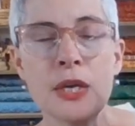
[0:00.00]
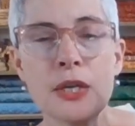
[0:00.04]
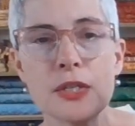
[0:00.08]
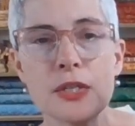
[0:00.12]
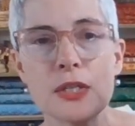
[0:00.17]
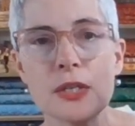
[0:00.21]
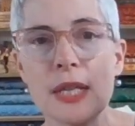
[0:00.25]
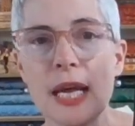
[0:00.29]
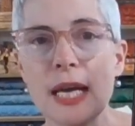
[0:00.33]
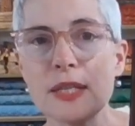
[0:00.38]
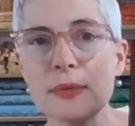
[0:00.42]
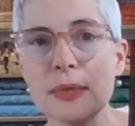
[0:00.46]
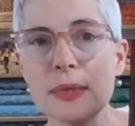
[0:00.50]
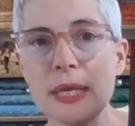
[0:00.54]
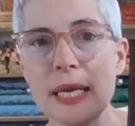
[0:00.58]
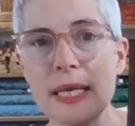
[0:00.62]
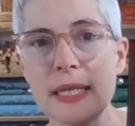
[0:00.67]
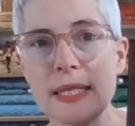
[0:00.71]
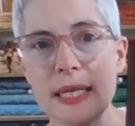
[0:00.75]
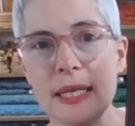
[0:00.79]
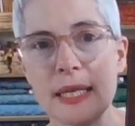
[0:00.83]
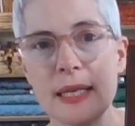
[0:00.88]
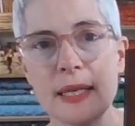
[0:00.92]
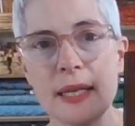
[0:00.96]
So that's what
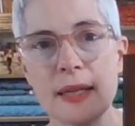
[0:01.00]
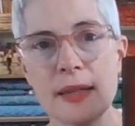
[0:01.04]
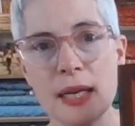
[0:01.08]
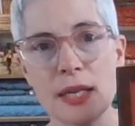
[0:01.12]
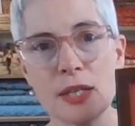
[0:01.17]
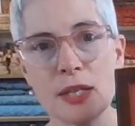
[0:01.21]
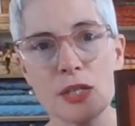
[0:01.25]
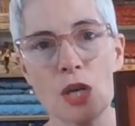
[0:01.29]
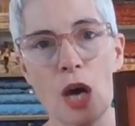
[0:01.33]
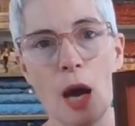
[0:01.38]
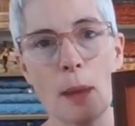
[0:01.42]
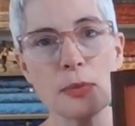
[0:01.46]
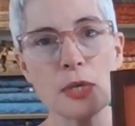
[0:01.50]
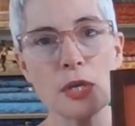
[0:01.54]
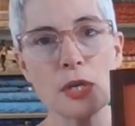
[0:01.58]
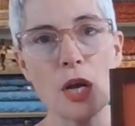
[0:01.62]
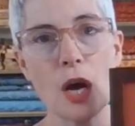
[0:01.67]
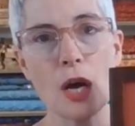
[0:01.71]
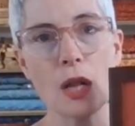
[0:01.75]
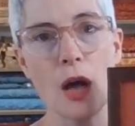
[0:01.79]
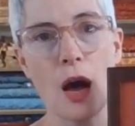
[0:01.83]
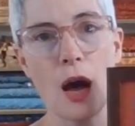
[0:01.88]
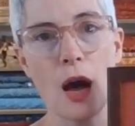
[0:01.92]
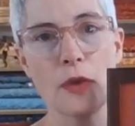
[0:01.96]
I did. And then I topped it
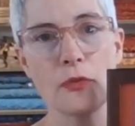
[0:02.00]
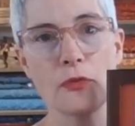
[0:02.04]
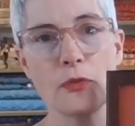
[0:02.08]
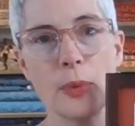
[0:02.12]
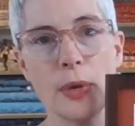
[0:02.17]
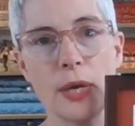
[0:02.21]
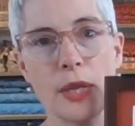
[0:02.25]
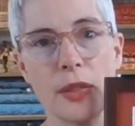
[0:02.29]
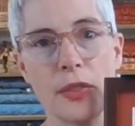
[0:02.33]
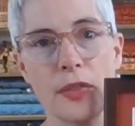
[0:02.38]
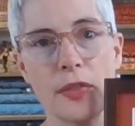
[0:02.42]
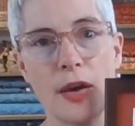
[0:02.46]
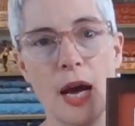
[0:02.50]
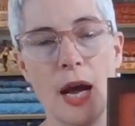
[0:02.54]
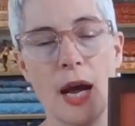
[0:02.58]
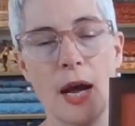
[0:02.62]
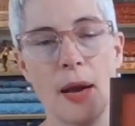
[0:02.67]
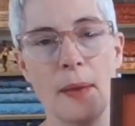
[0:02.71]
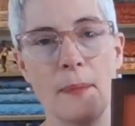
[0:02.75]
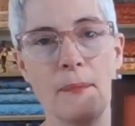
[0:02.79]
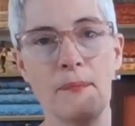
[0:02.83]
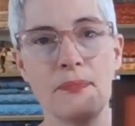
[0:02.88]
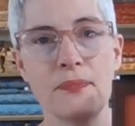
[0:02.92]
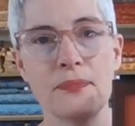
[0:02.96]
all off with
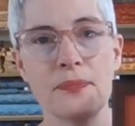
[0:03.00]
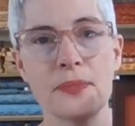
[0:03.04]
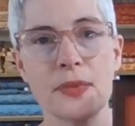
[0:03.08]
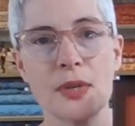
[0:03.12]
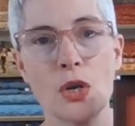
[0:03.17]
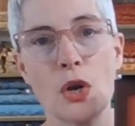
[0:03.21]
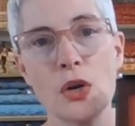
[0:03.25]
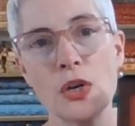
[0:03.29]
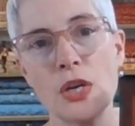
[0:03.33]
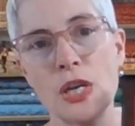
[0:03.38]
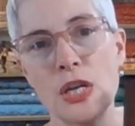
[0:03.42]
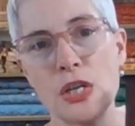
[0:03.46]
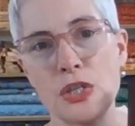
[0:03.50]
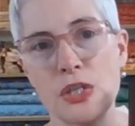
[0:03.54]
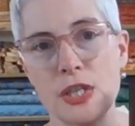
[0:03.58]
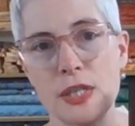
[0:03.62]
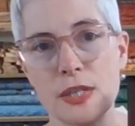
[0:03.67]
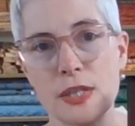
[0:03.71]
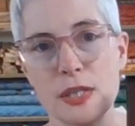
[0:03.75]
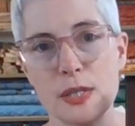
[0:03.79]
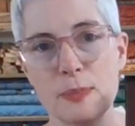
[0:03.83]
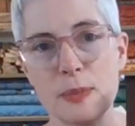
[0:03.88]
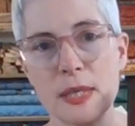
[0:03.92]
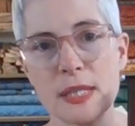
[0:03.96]

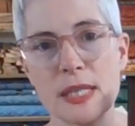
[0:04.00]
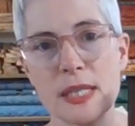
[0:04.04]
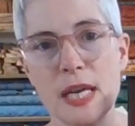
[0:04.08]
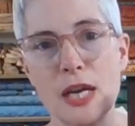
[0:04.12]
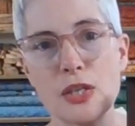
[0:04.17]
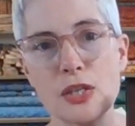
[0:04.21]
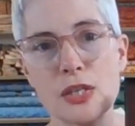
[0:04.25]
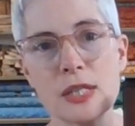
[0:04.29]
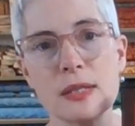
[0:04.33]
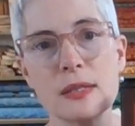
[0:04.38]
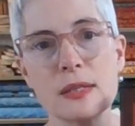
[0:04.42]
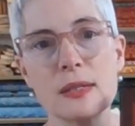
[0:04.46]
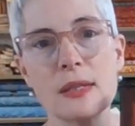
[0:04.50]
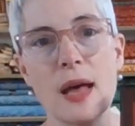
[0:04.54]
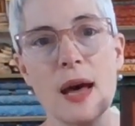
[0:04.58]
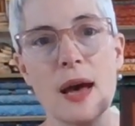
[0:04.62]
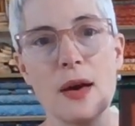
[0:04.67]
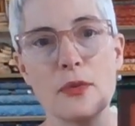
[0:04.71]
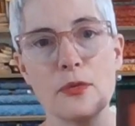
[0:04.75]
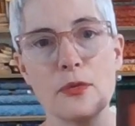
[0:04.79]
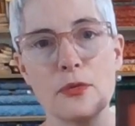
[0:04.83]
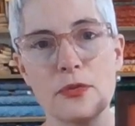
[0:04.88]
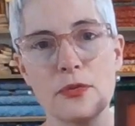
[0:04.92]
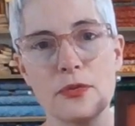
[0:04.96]
carnations because I just
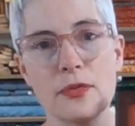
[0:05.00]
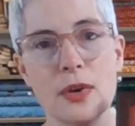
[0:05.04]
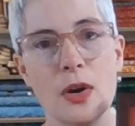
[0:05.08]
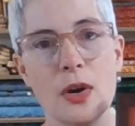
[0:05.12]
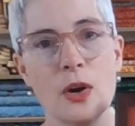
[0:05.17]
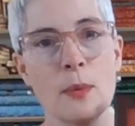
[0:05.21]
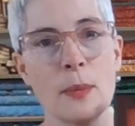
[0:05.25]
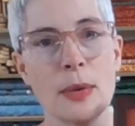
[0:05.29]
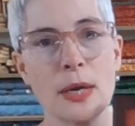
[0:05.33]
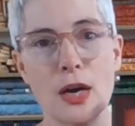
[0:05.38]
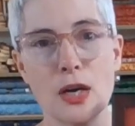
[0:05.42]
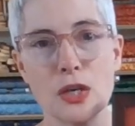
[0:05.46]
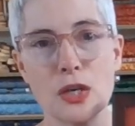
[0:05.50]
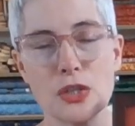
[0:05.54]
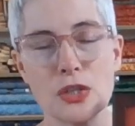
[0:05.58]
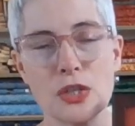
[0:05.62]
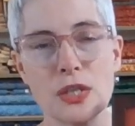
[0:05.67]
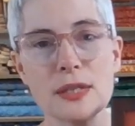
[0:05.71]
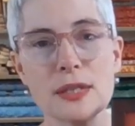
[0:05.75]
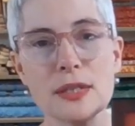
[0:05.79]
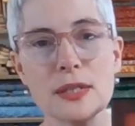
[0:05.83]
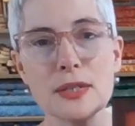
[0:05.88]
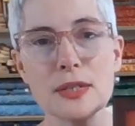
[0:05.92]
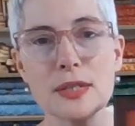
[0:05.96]
love, oh my gosh,
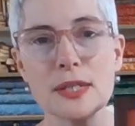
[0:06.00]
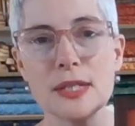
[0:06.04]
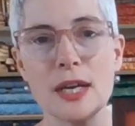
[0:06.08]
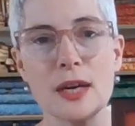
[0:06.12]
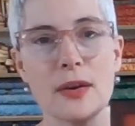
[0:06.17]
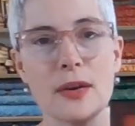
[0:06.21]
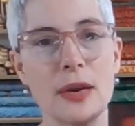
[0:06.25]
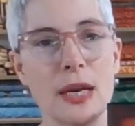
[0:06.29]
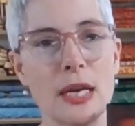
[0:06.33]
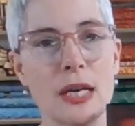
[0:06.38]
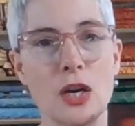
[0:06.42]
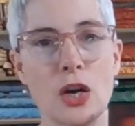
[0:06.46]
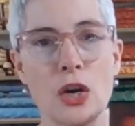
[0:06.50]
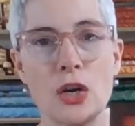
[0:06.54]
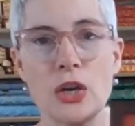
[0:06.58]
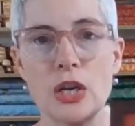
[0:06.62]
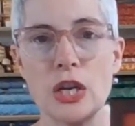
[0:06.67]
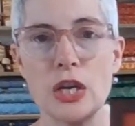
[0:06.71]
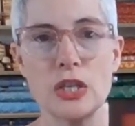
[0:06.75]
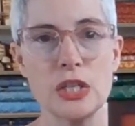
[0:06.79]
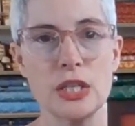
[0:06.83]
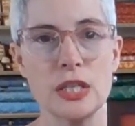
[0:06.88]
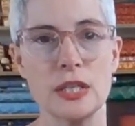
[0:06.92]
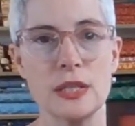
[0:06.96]
these little serrated
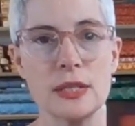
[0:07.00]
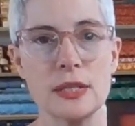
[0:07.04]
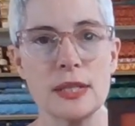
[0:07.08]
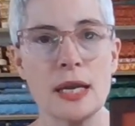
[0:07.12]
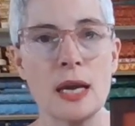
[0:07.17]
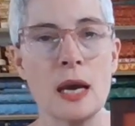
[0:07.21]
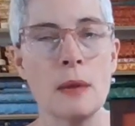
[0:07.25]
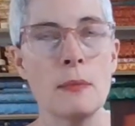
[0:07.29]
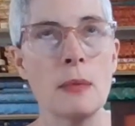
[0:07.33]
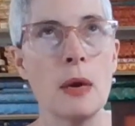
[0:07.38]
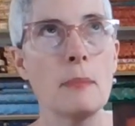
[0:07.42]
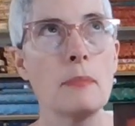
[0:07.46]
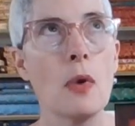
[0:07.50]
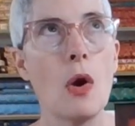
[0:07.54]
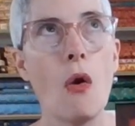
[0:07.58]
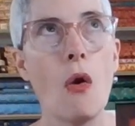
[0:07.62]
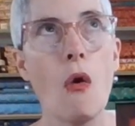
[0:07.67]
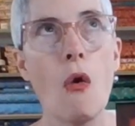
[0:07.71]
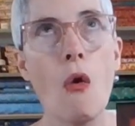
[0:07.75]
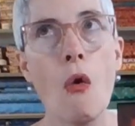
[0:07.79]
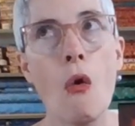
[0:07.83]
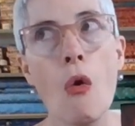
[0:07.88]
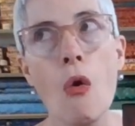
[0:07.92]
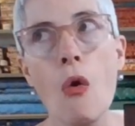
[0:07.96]
carnations. They come up
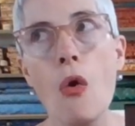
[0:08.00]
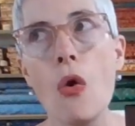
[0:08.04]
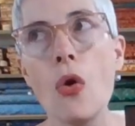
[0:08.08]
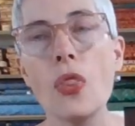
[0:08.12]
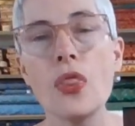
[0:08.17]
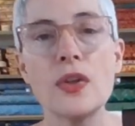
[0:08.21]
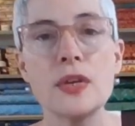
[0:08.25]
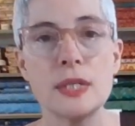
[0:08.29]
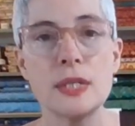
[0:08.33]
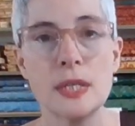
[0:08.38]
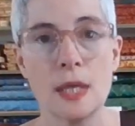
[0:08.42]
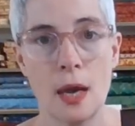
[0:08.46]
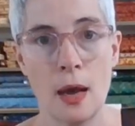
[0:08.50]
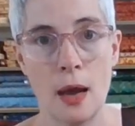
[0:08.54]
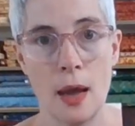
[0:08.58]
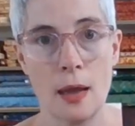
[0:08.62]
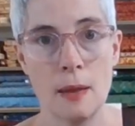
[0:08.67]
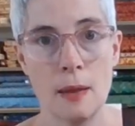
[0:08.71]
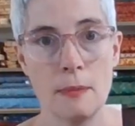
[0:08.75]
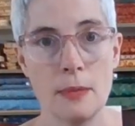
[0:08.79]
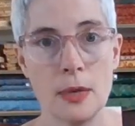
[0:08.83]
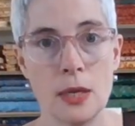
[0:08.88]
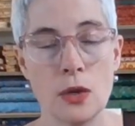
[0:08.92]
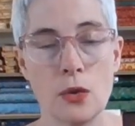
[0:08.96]
all the
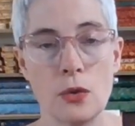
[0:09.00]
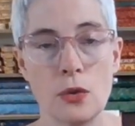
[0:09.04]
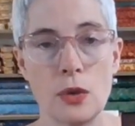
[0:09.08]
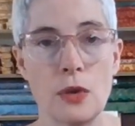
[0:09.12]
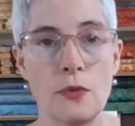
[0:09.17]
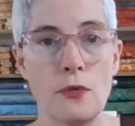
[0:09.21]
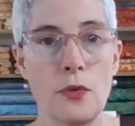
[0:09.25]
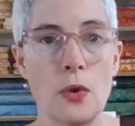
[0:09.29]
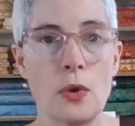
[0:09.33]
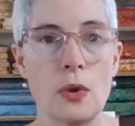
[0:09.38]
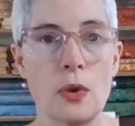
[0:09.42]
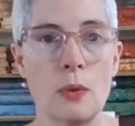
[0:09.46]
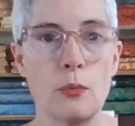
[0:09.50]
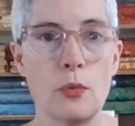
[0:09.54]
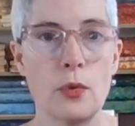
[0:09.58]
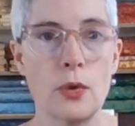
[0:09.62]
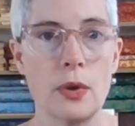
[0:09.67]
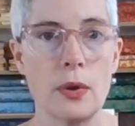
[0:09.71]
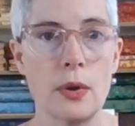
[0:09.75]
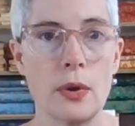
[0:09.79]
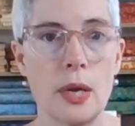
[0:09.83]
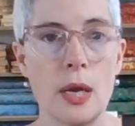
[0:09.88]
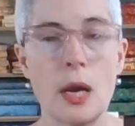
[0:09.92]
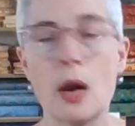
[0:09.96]
time in Greek folk
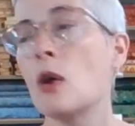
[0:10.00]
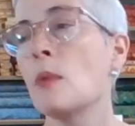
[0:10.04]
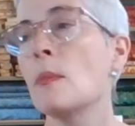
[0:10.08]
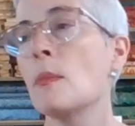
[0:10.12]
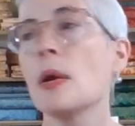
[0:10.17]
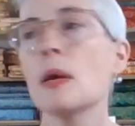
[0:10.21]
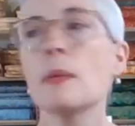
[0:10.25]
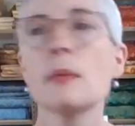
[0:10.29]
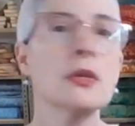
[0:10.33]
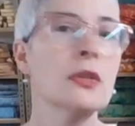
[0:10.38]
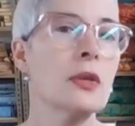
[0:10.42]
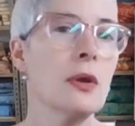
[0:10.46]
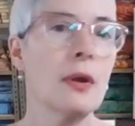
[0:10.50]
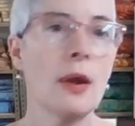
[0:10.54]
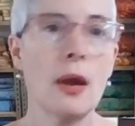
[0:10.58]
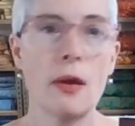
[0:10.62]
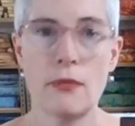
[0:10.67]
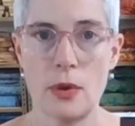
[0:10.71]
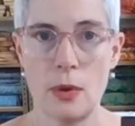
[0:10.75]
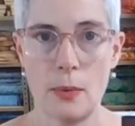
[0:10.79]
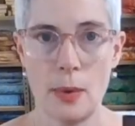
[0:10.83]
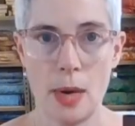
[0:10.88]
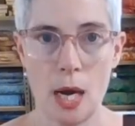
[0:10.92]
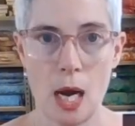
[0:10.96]
embroidery. Oh my word, they're
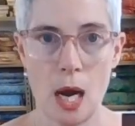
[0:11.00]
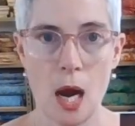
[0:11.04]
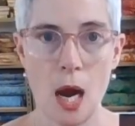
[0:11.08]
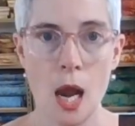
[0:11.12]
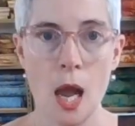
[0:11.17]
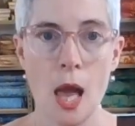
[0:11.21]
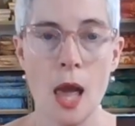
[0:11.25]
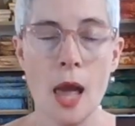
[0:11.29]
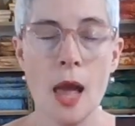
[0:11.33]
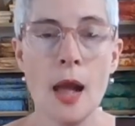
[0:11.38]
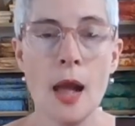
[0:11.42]
everywhere.